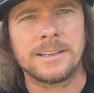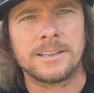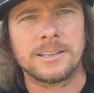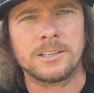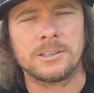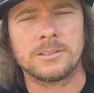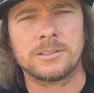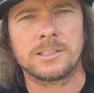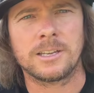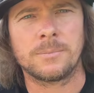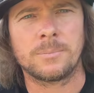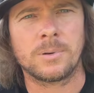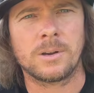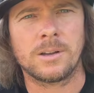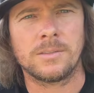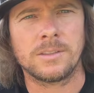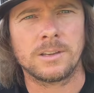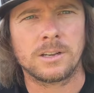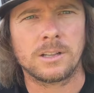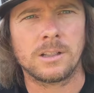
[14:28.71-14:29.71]
you step
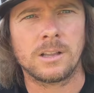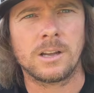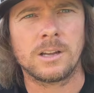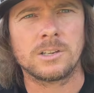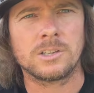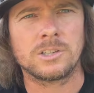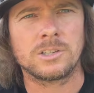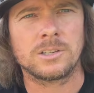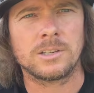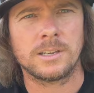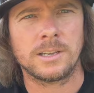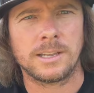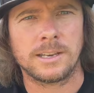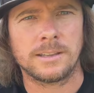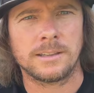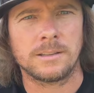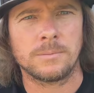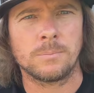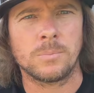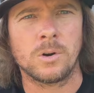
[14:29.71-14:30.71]
on the clutch
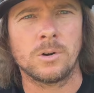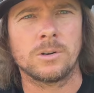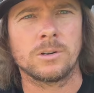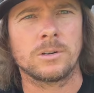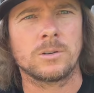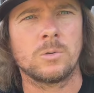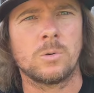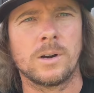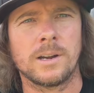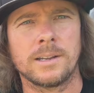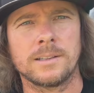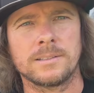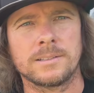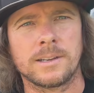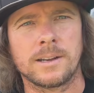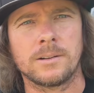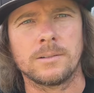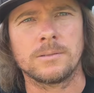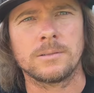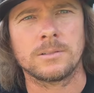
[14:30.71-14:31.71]
and the motor quiets
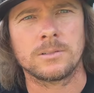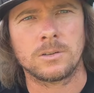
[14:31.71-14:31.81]
out.